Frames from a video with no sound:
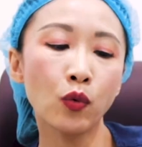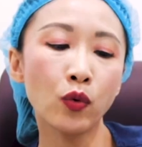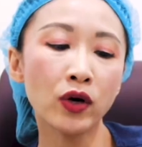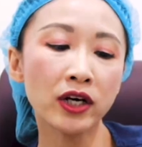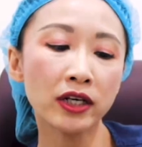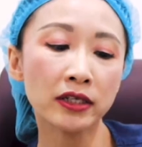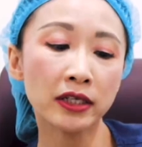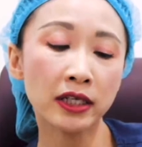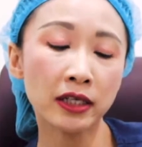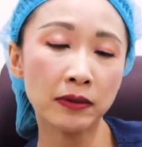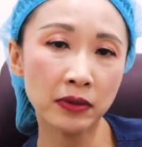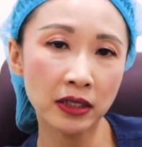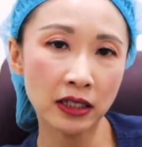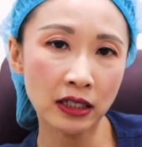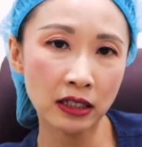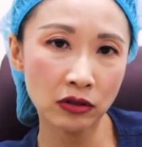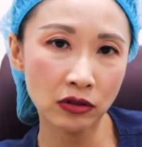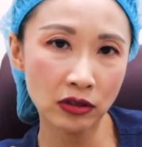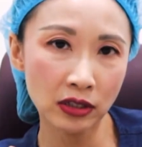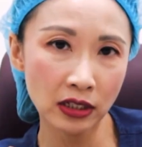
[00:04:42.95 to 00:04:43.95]
work can be
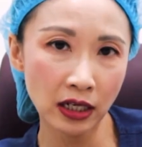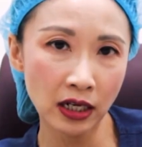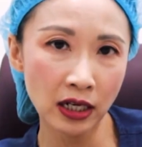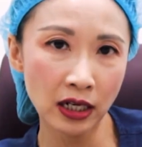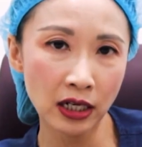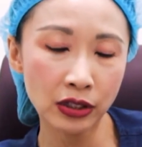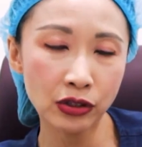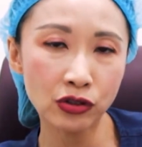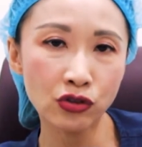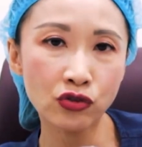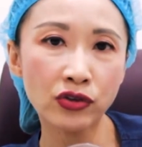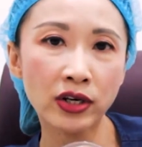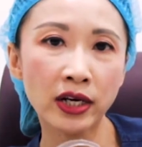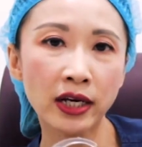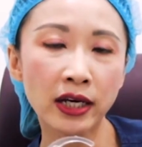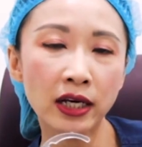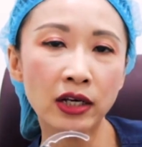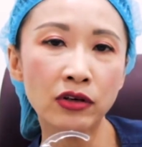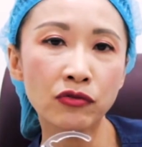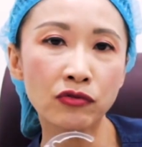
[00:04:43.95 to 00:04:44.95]
done on the eye to
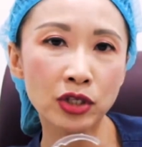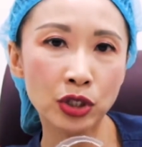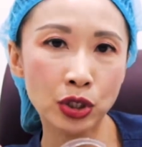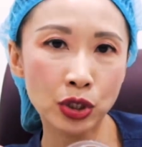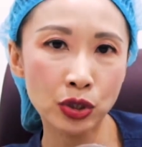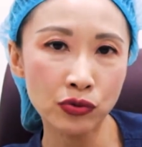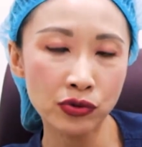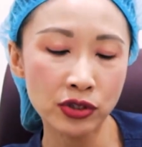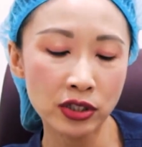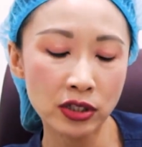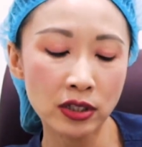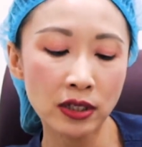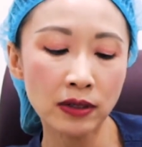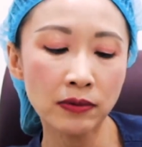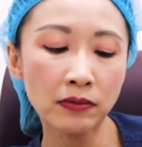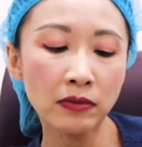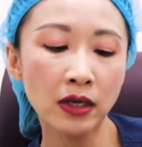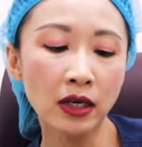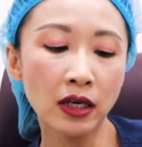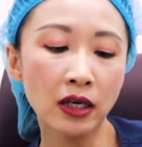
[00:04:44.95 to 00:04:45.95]
try and reduce
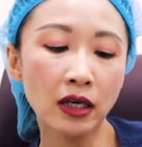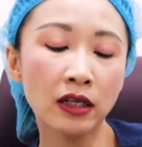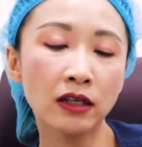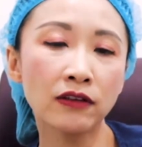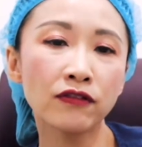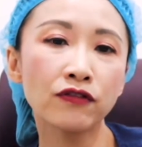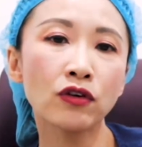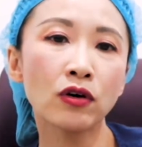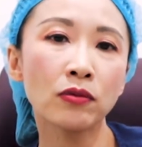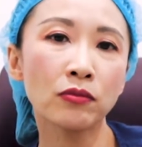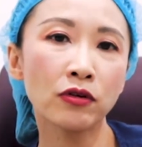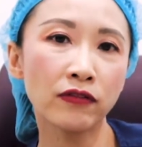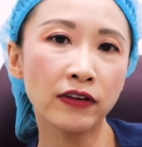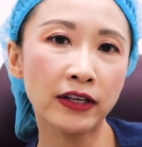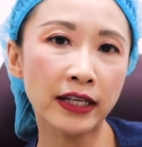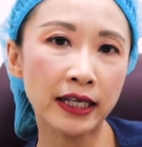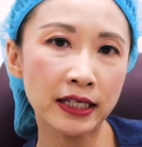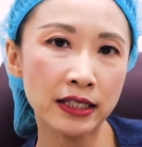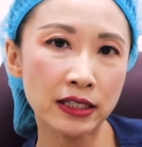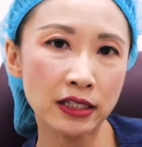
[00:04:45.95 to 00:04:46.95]
them in the form of
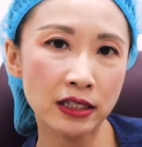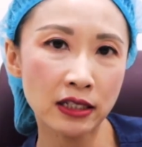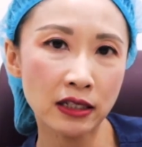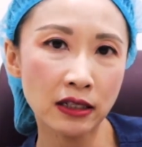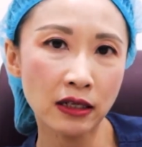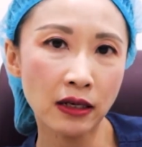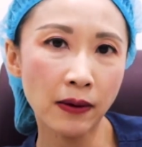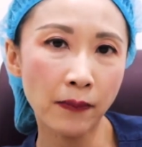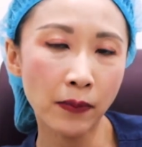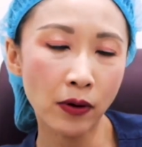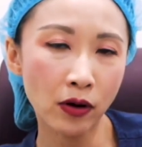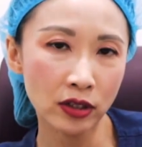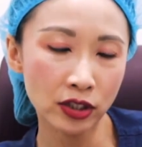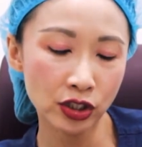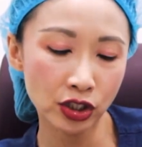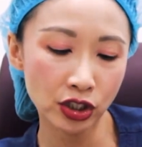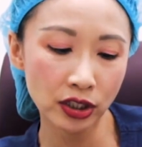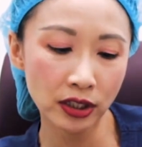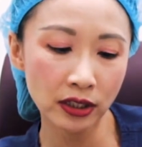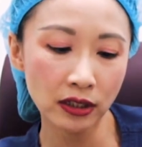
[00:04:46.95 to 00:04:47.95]
laser
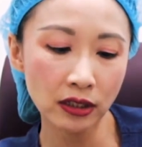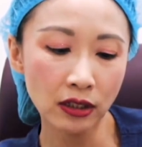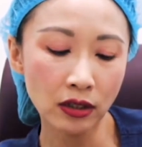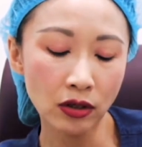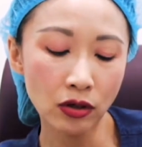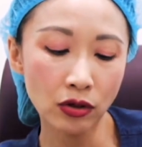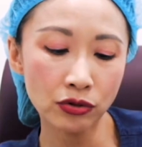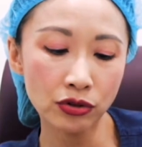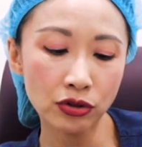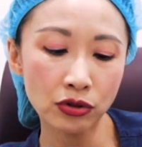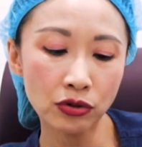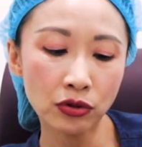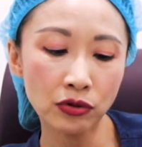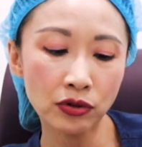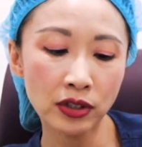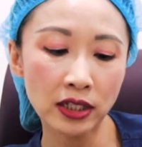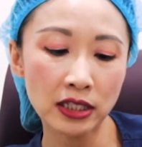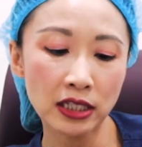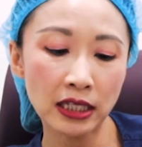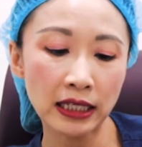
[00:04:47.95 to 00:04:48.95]
polishing, also
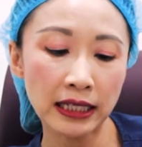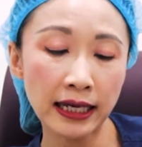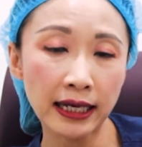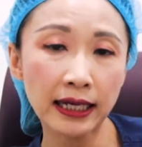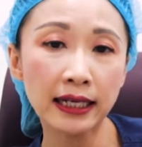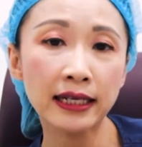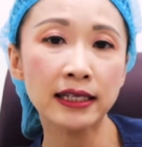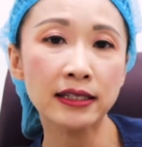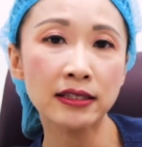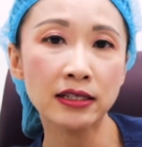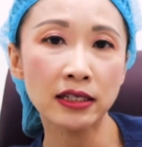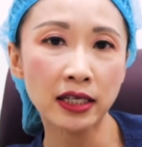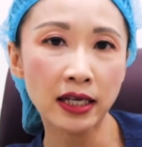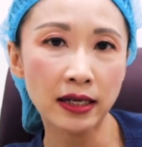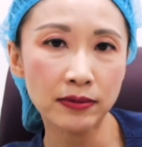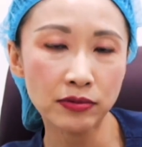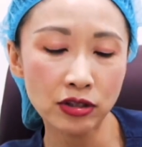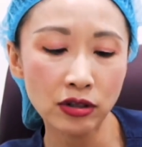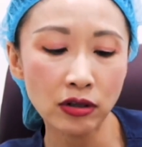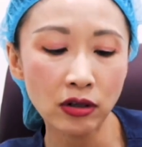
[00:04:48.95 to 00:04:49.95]
known as a YAC laser
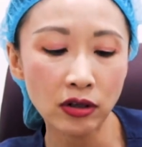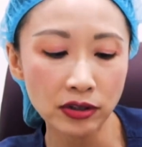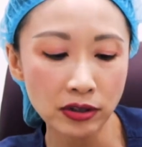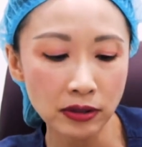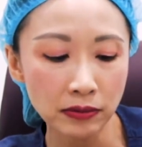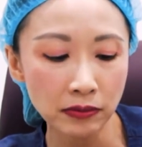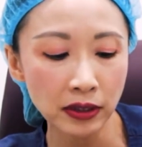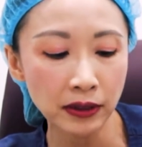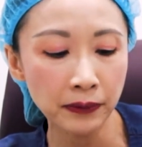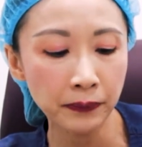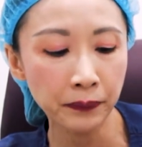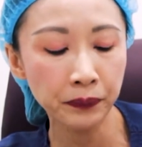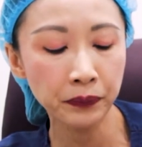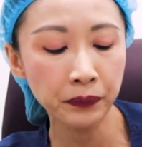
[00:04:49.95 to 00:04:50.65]
capsulotomy.